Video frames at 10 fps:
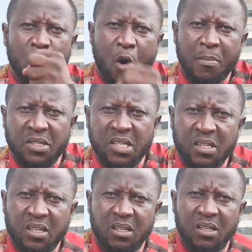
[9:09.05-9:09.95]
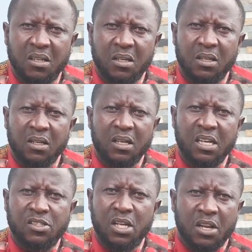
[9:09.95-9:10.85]
committee.
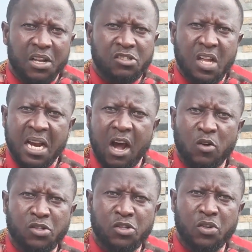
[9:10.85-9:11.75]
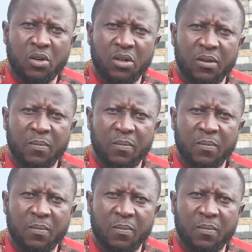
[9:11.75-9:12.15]
It's not in our constitution.